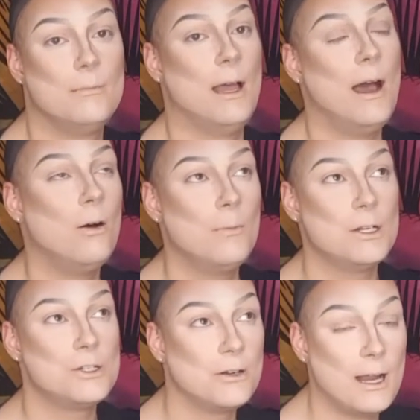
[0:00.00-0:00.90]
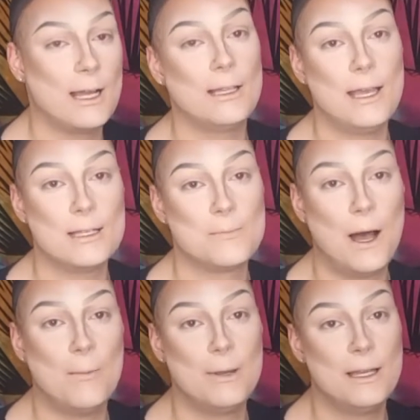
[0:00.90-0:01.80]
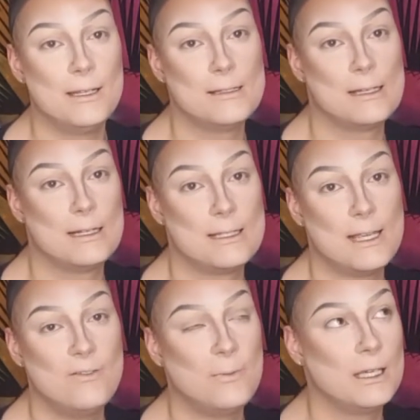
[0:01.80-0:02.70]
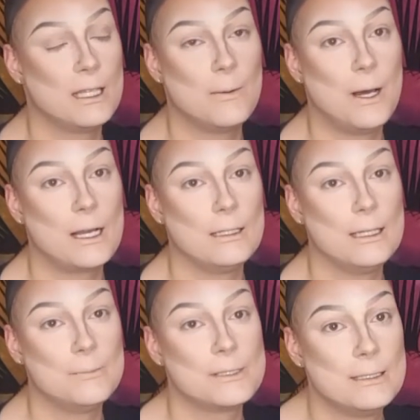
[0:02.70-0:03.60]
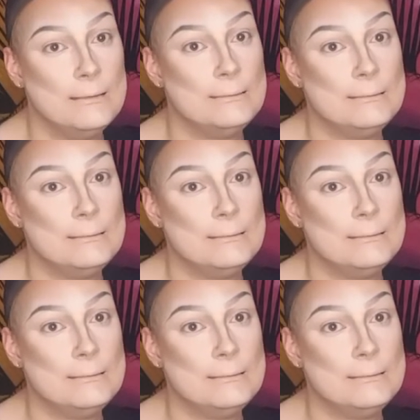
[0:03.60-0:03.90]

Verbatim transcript: how much their highlight is popping is gonna save me in the apocalypse.